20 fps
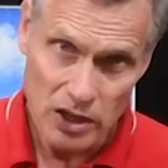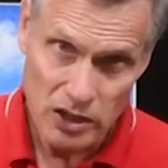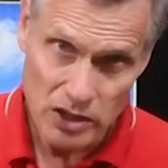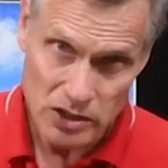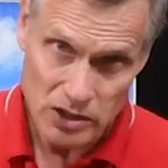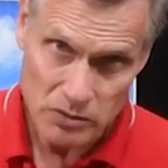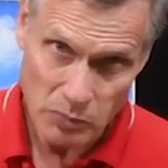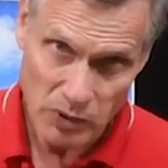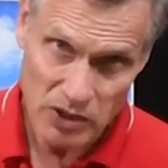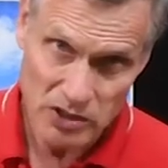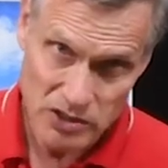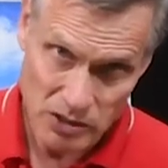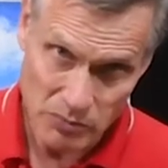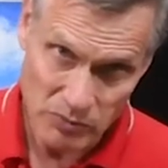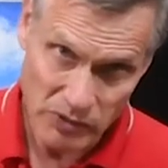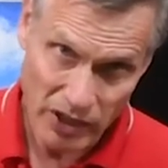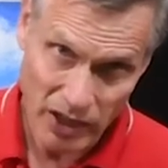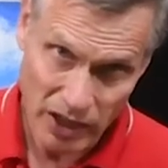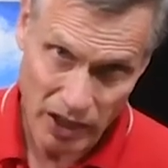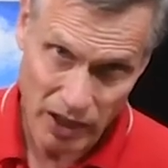Spend
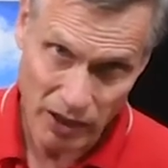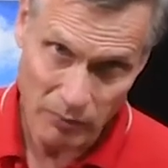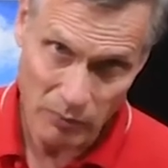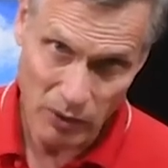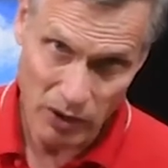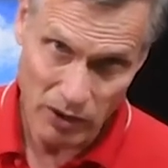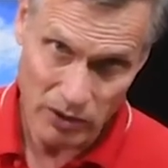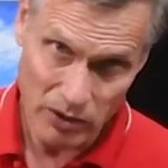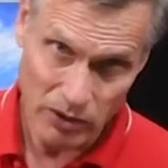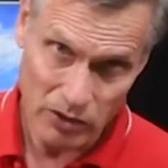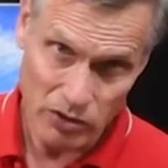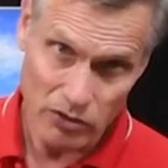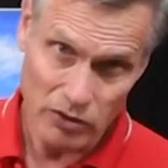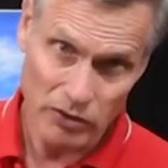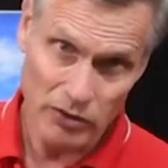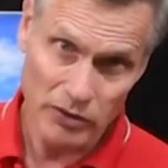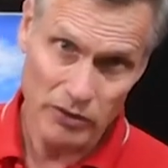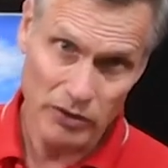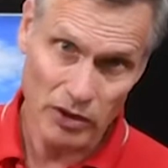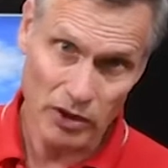some time
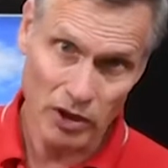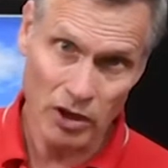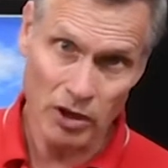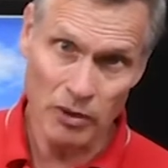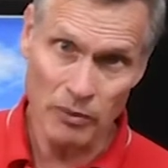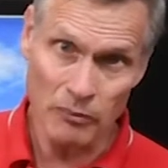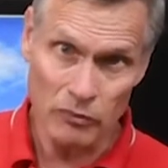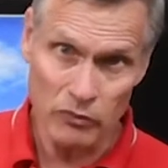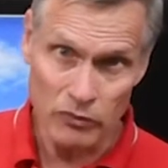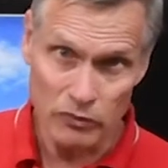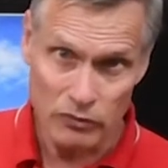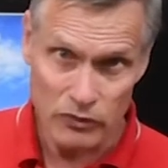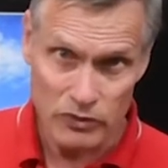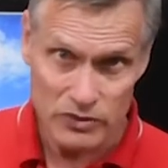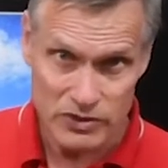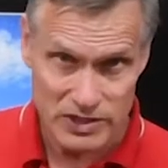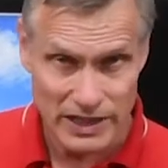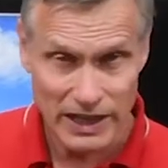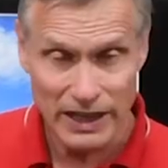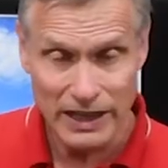um,
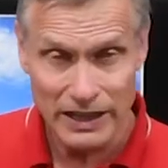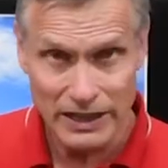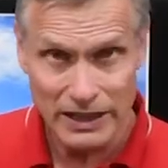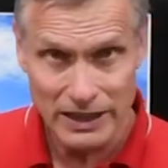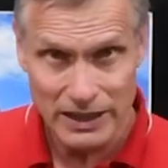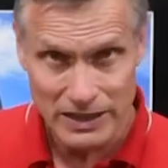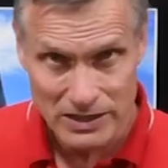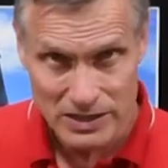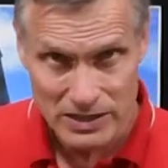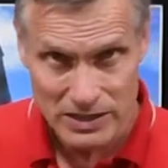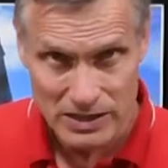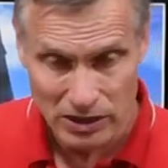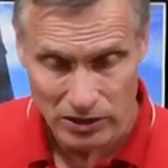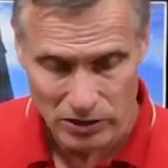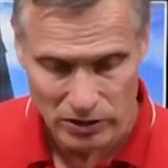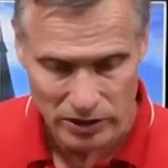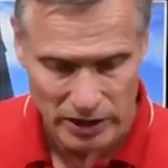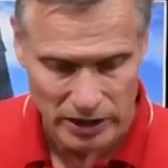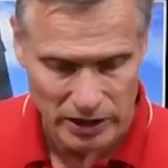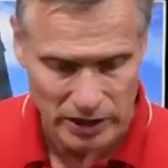sanding and
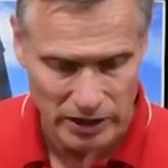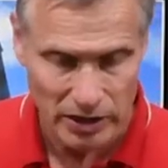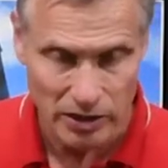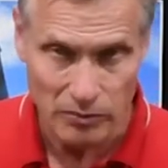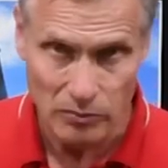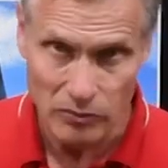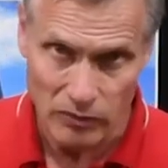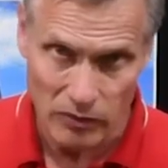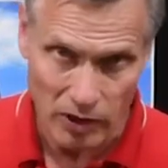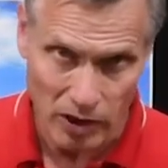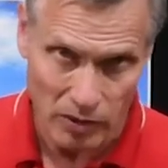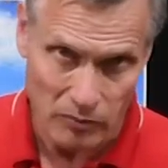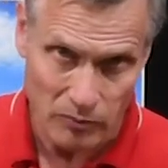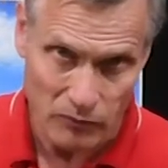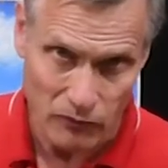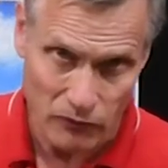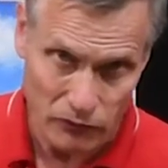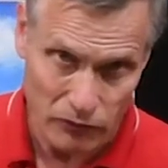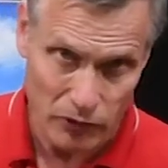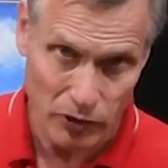sealing and,
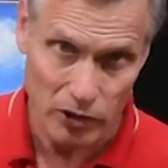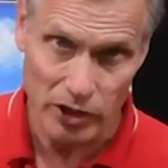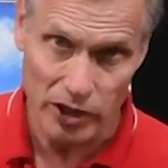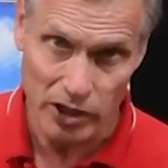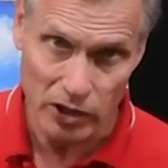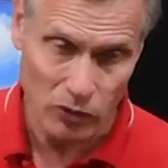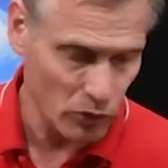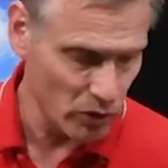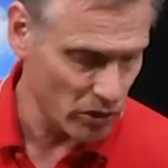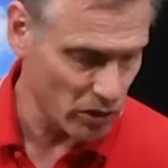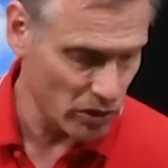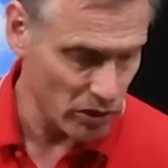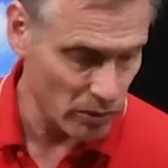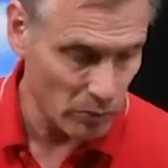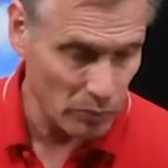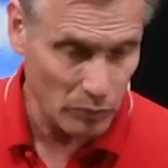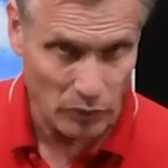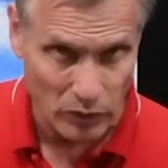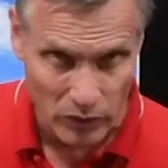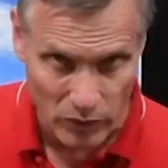and filling with the,
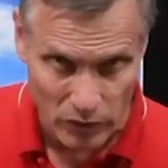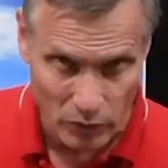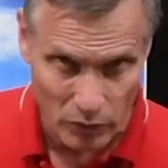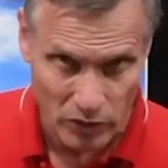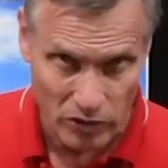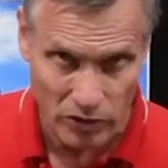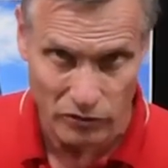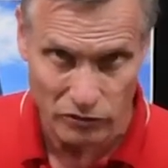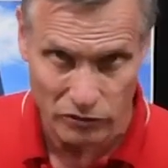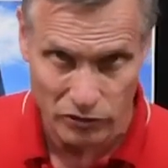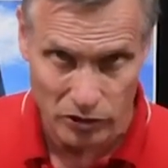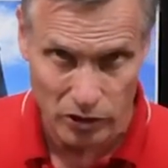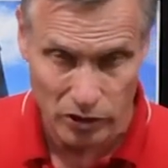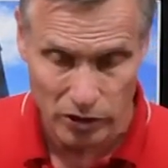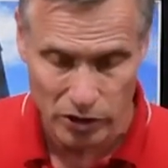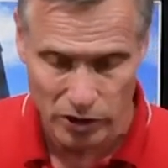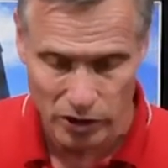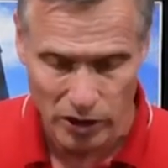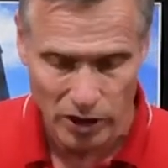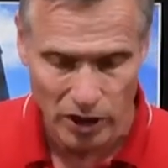with the
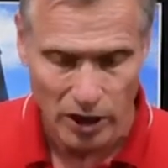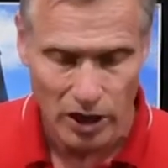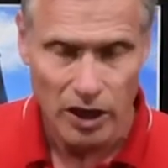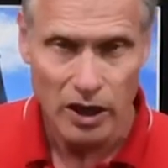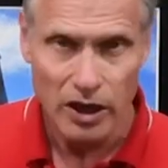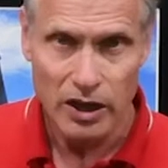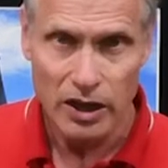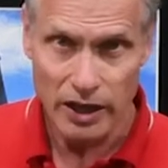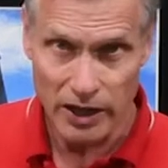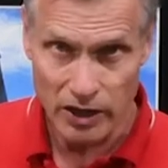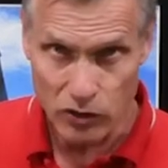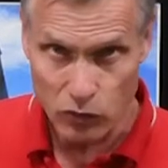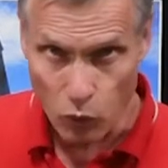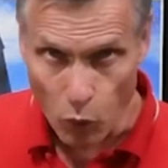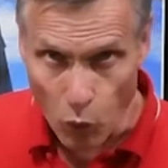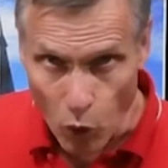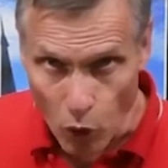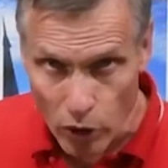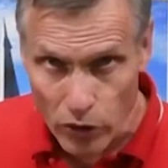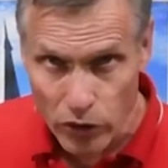filler. It's
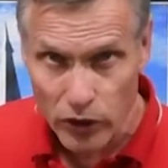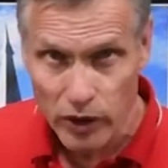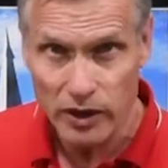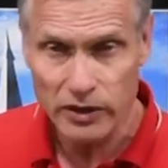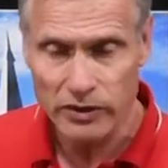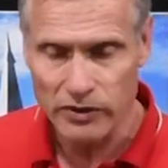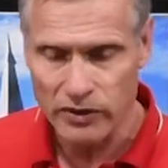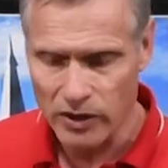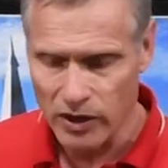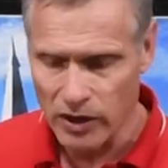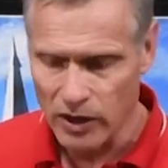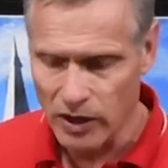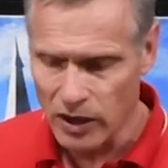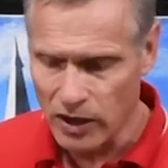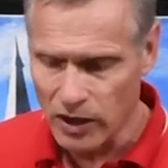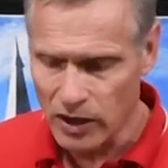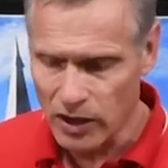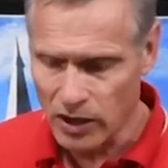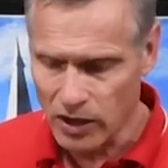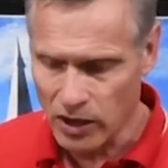worth it
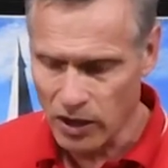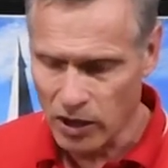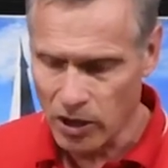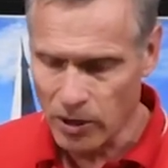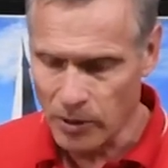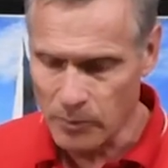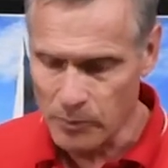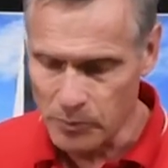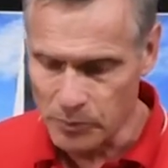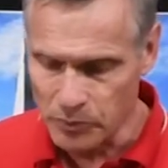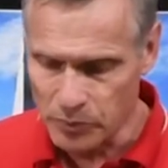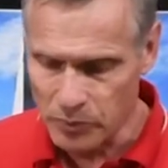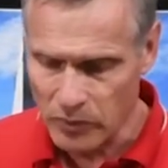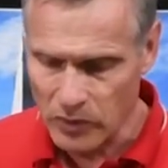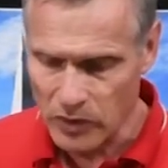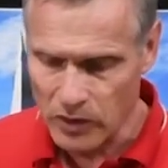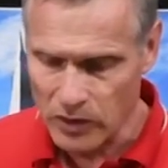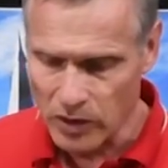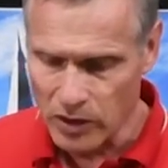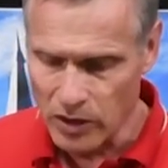because um,
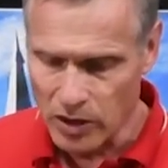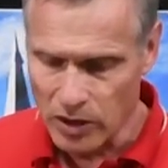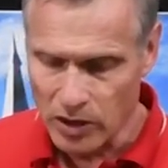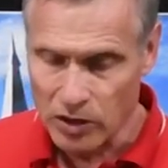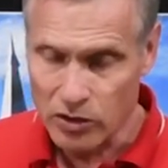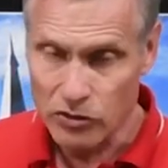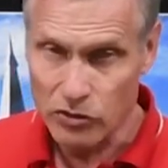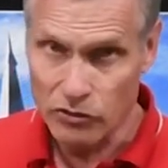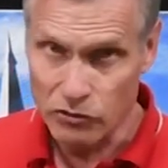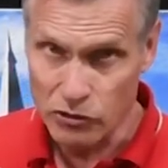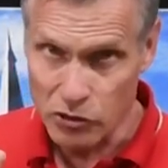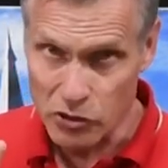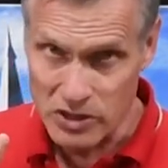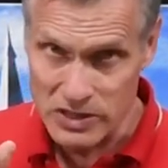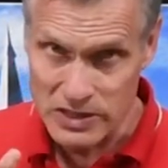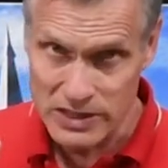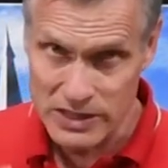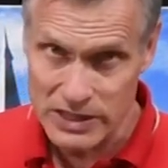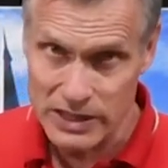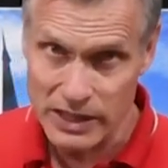if you
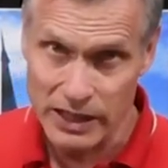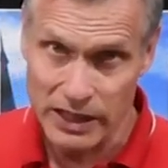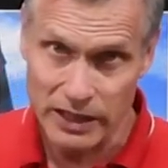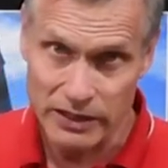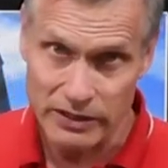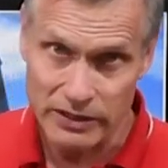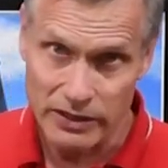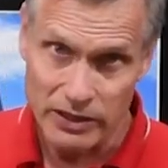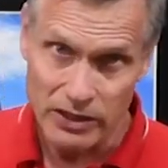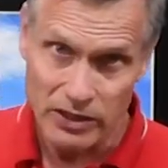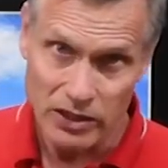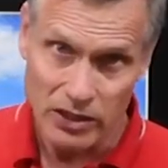can see it